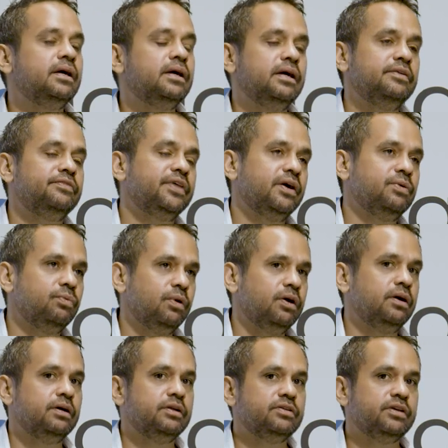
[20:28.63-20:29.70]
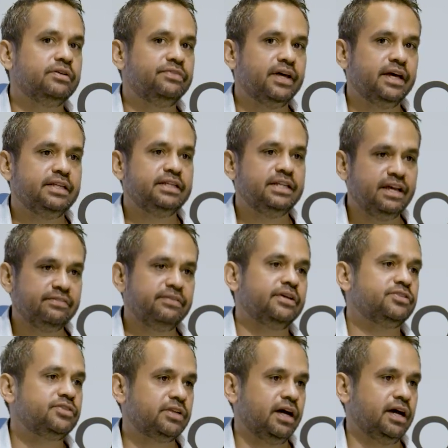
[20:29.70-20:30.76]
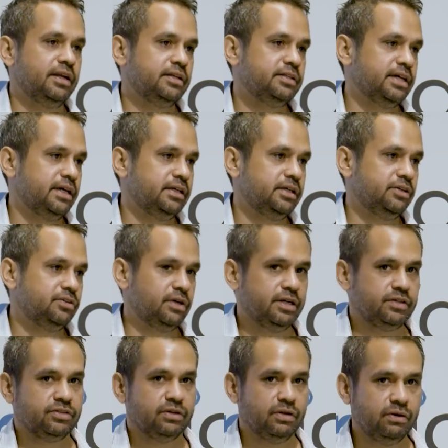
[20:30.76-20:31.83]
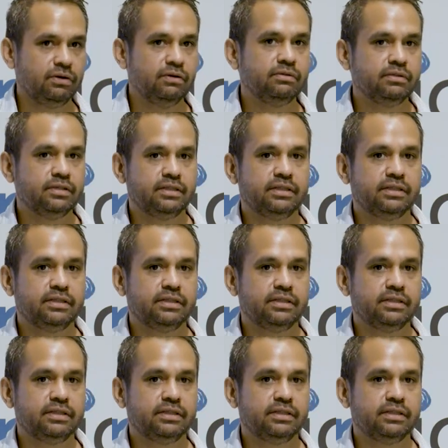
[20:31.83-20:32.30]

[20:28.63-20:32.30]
if they weren't, if they'd never started taking drugs at all,